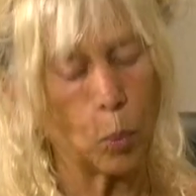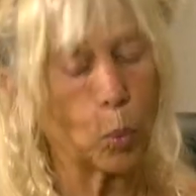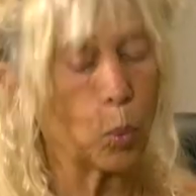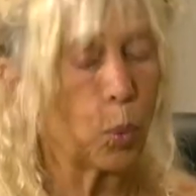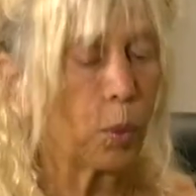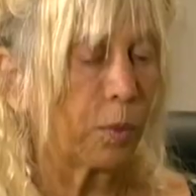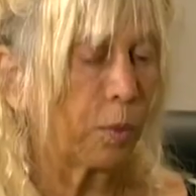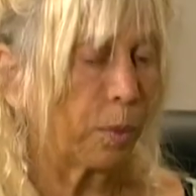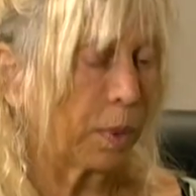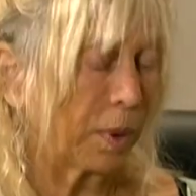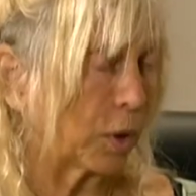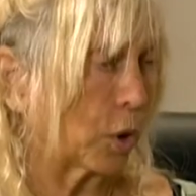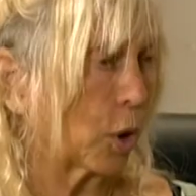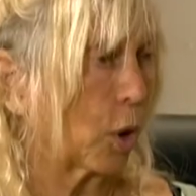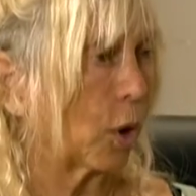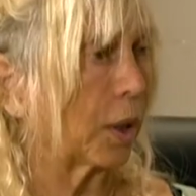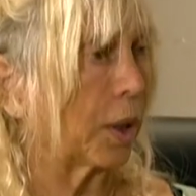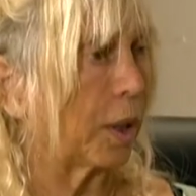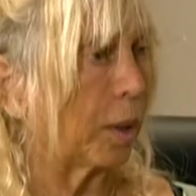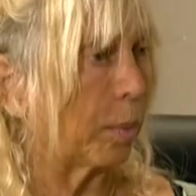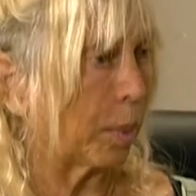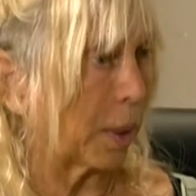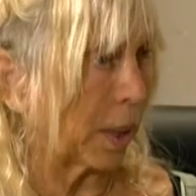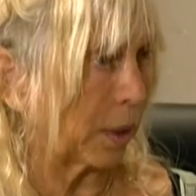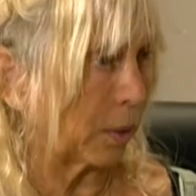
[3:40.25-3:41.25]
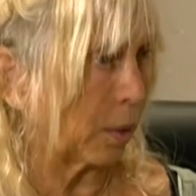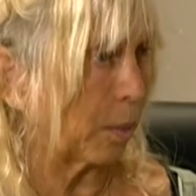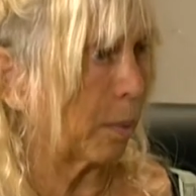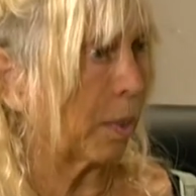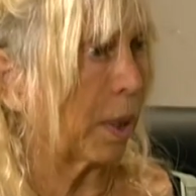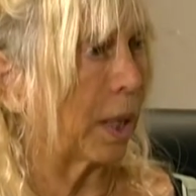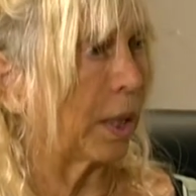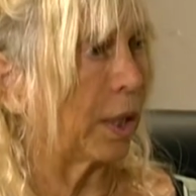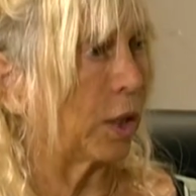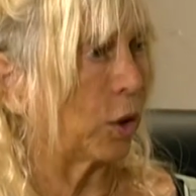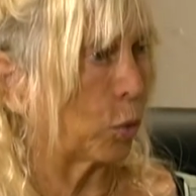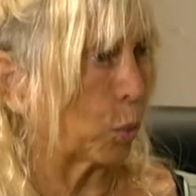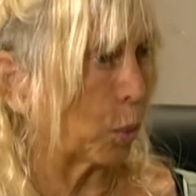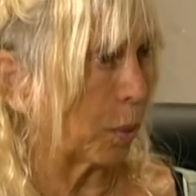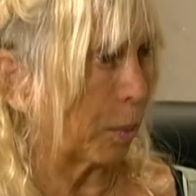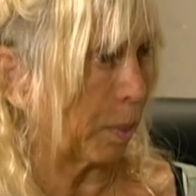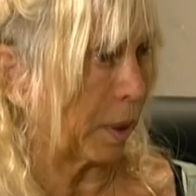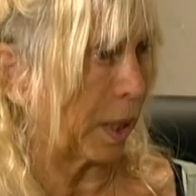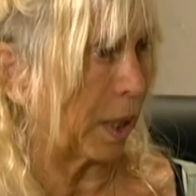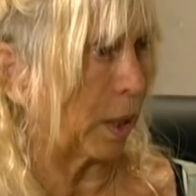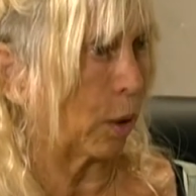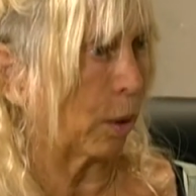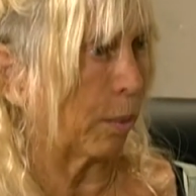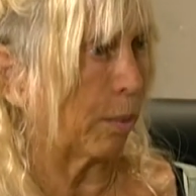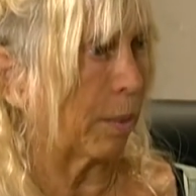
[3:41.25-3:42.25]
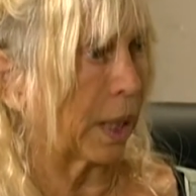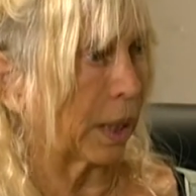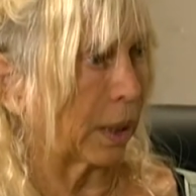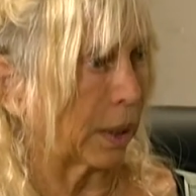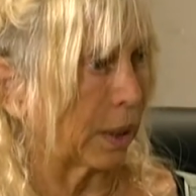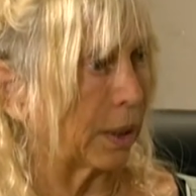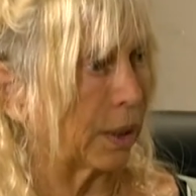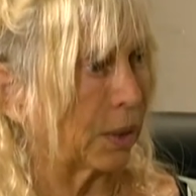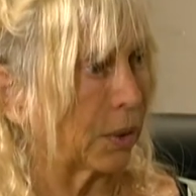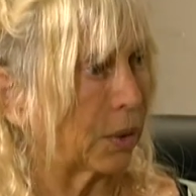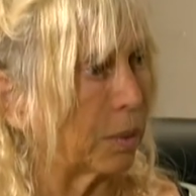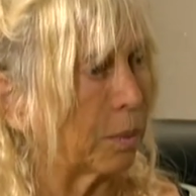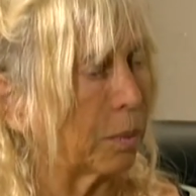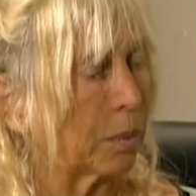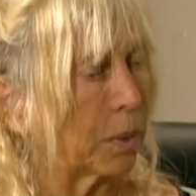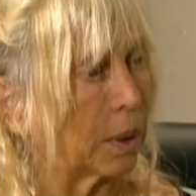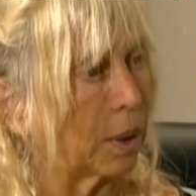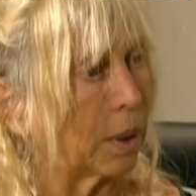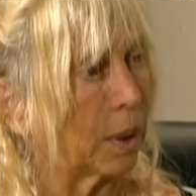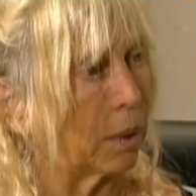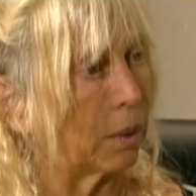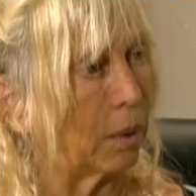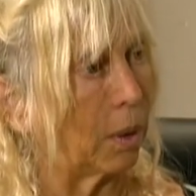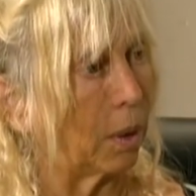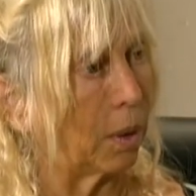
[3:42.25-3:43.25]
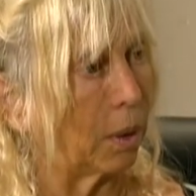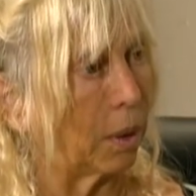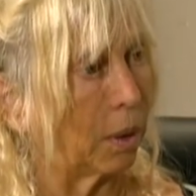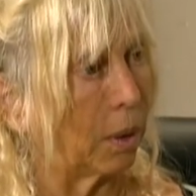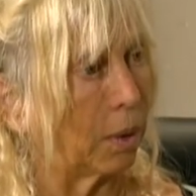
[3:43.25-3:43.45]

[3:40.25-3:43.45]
we've been talking about the body's repair mechanisms, and